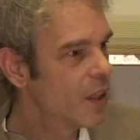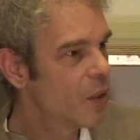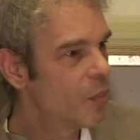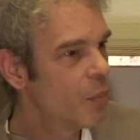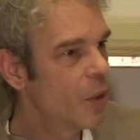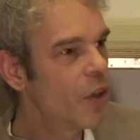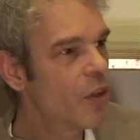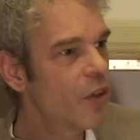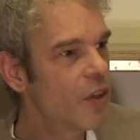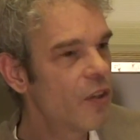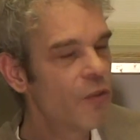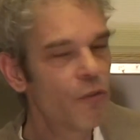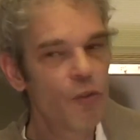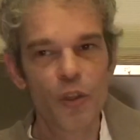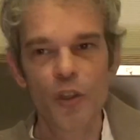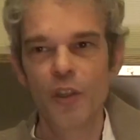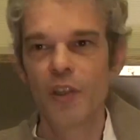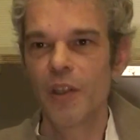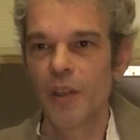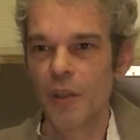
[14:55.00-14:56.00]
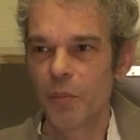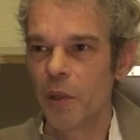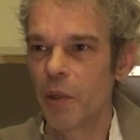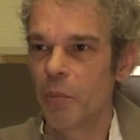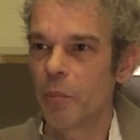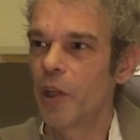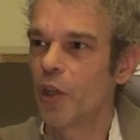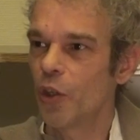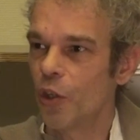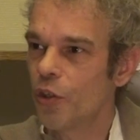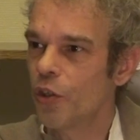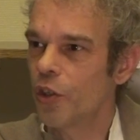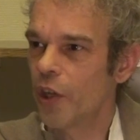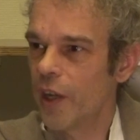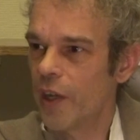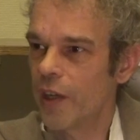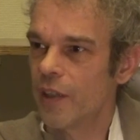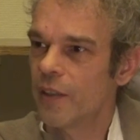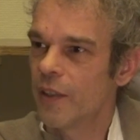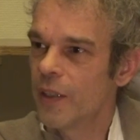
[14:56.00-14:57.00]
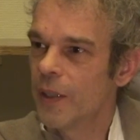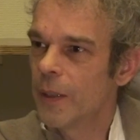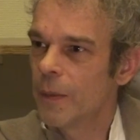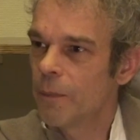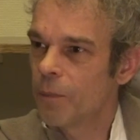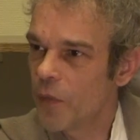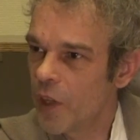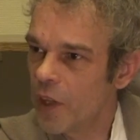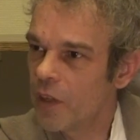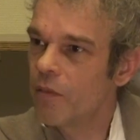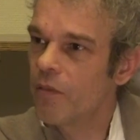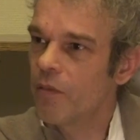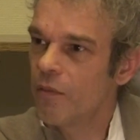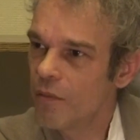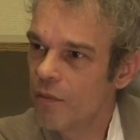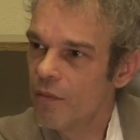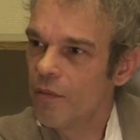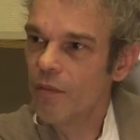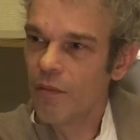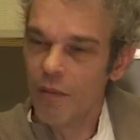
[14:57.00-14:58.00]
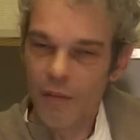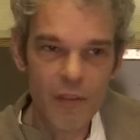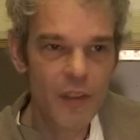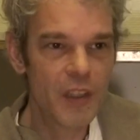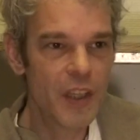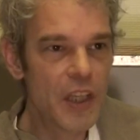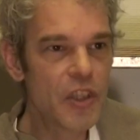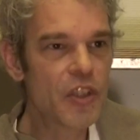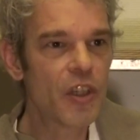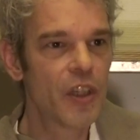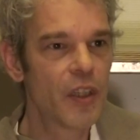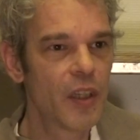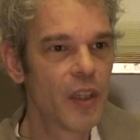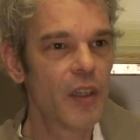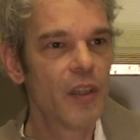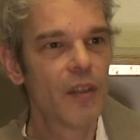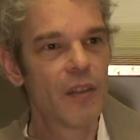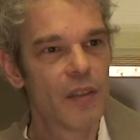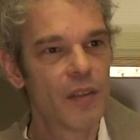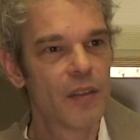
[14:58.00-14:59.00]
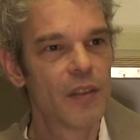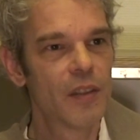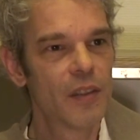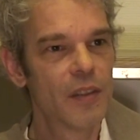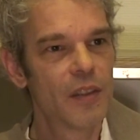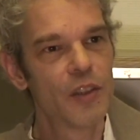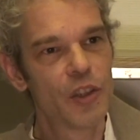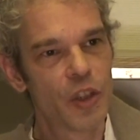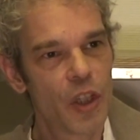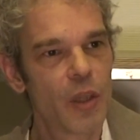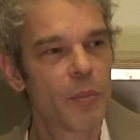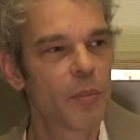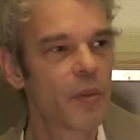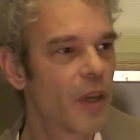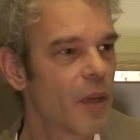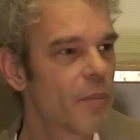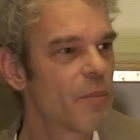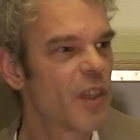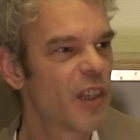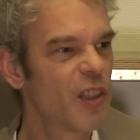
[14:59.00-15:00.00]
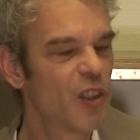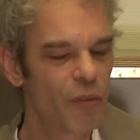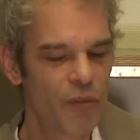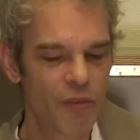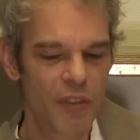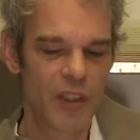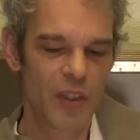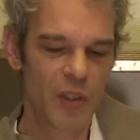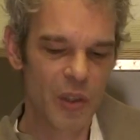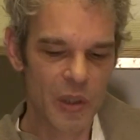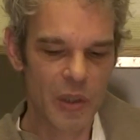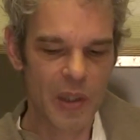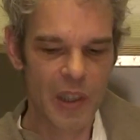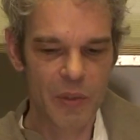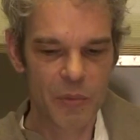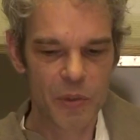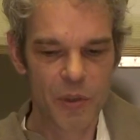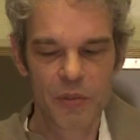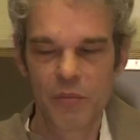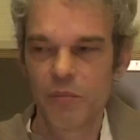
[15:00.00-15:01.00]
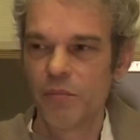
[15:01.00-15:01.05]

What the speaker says: But if you're a little bit beyond that, then easily a job comes and you feel, oh, I would